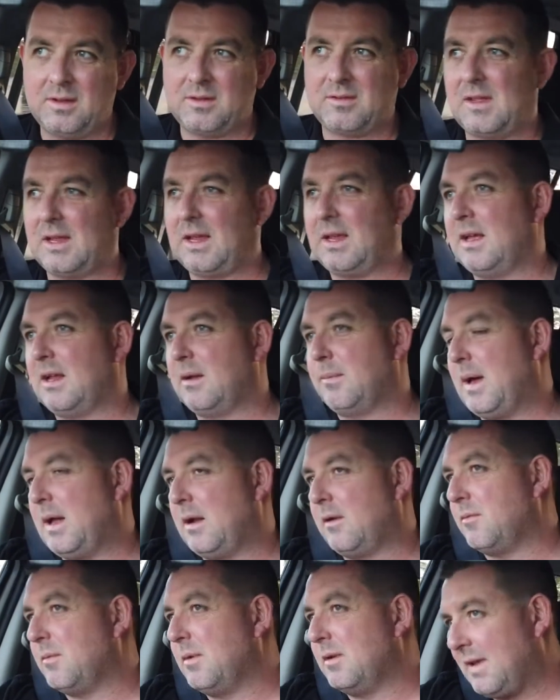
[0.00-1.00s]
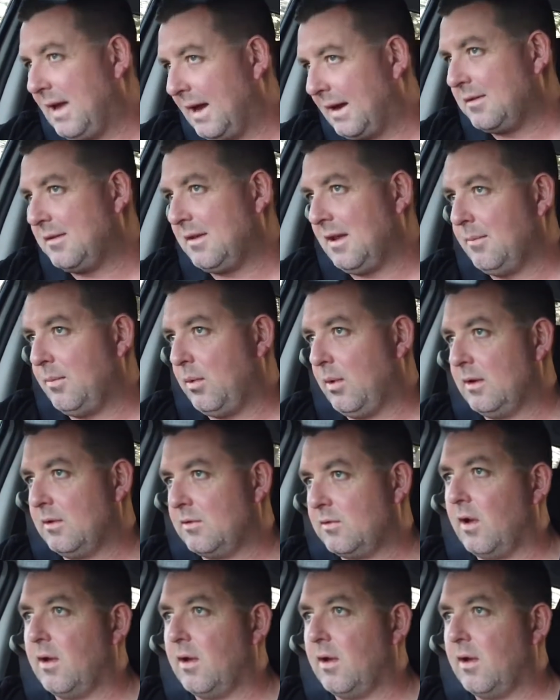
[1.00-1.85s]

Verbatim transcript: They're just thinking about it from a tax standpoint.